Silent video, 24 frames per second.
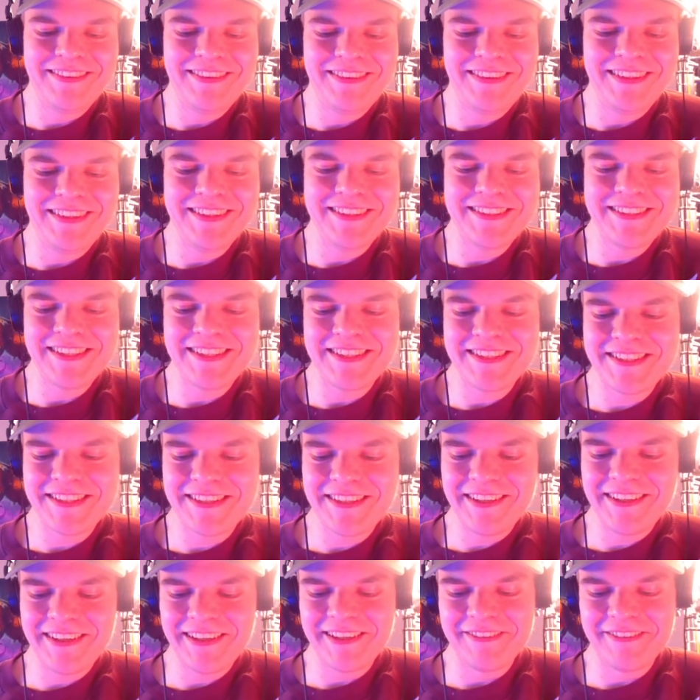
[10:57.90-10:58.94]
this is
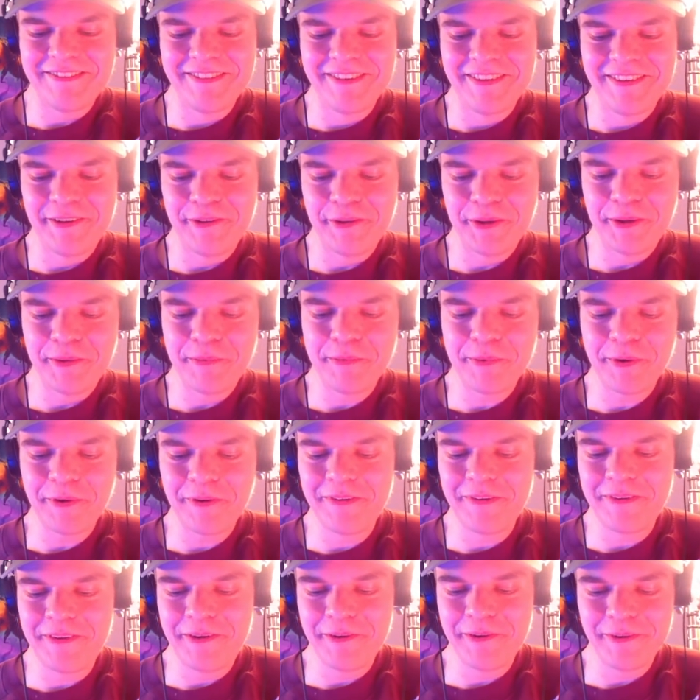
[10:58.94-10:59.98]
not
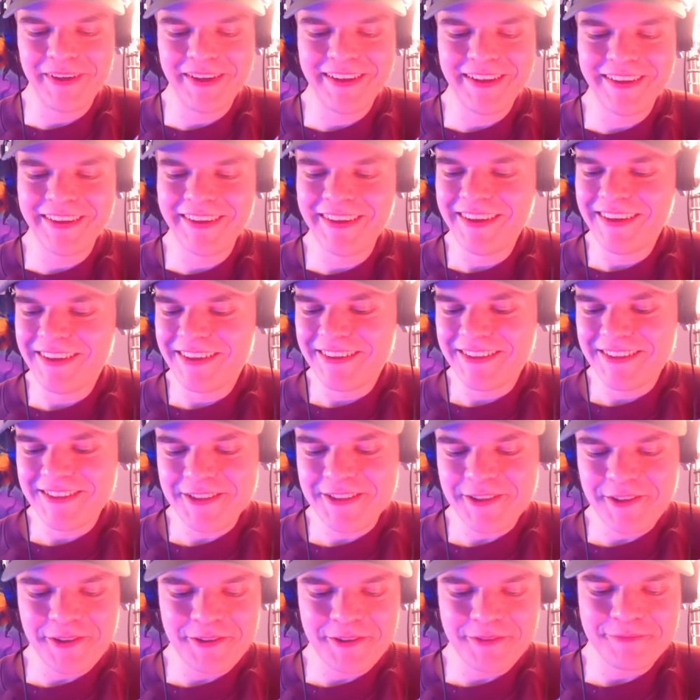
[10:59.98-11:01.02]
worth doing.
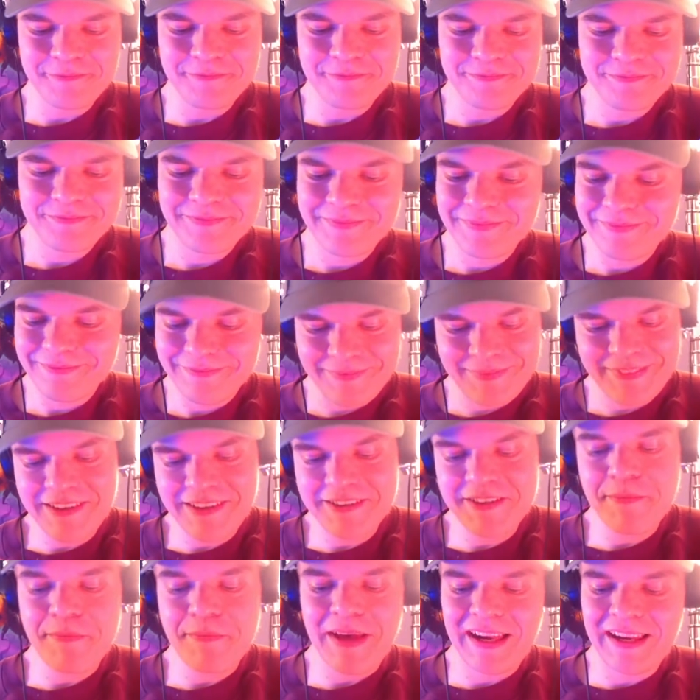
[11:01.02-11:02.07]
So there's
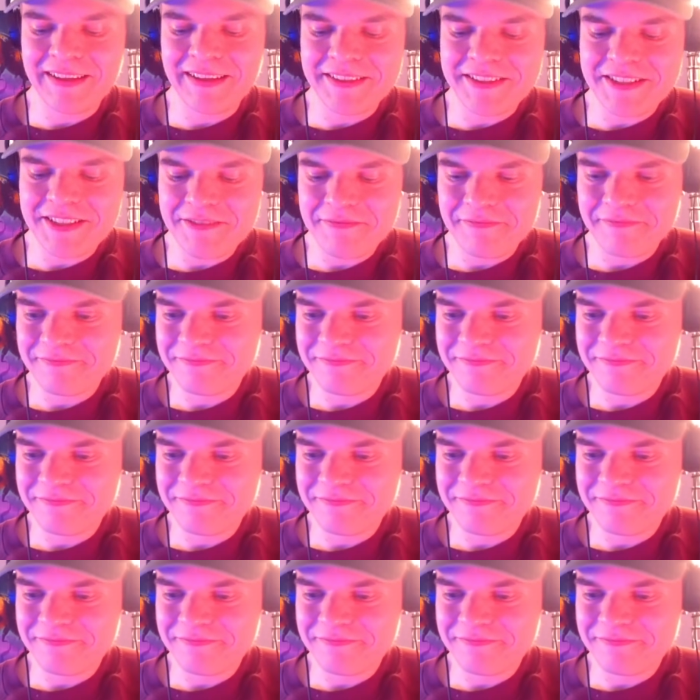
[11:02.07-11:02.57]
a balance.